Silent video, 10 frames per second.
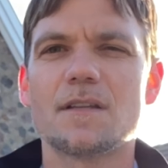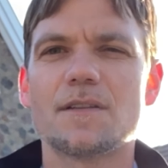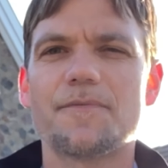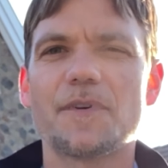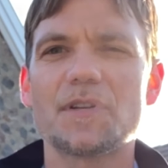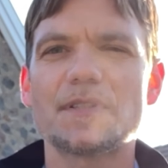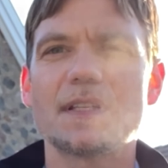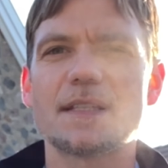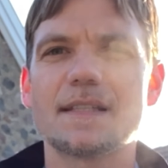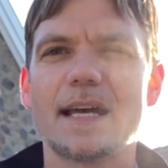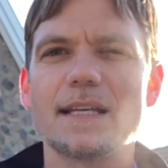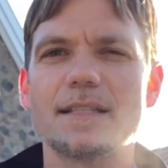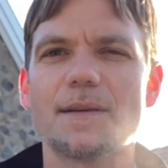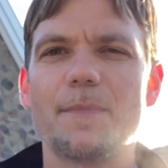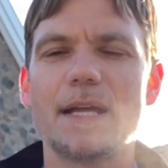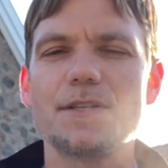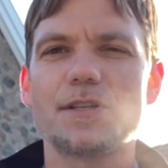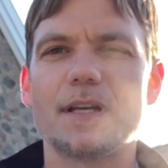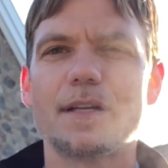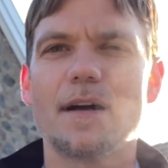the first and second
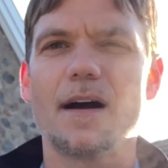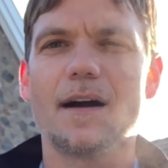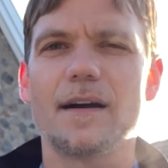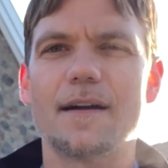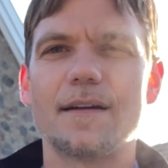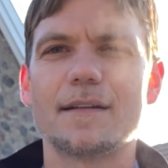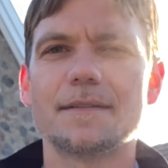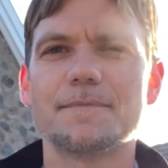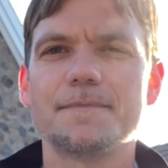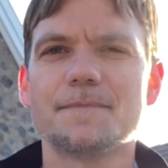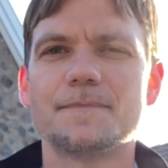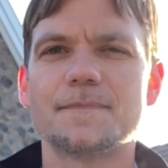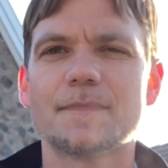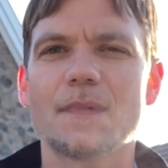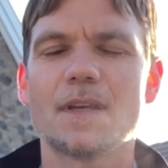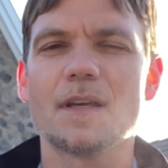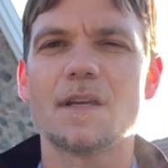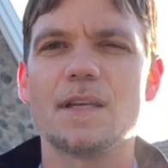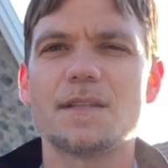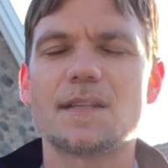dimension are
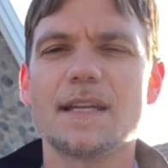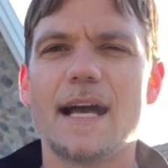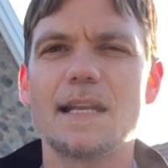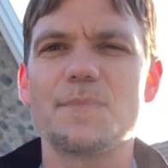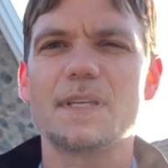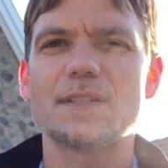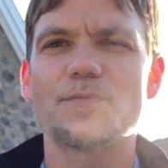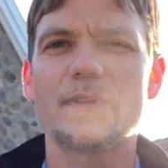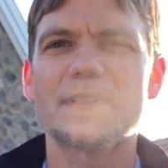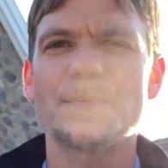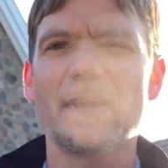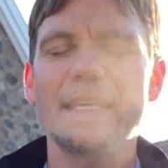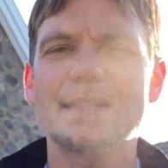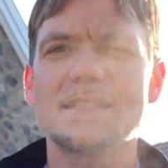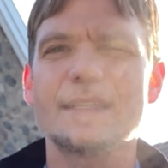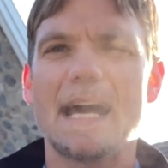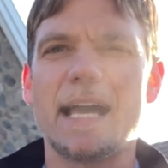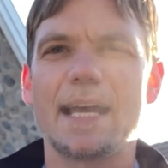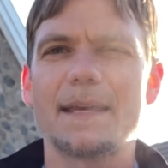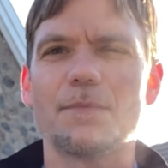synonymous with space and
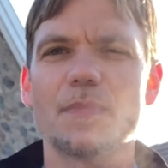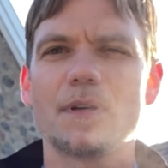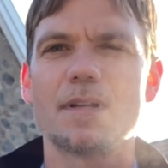time.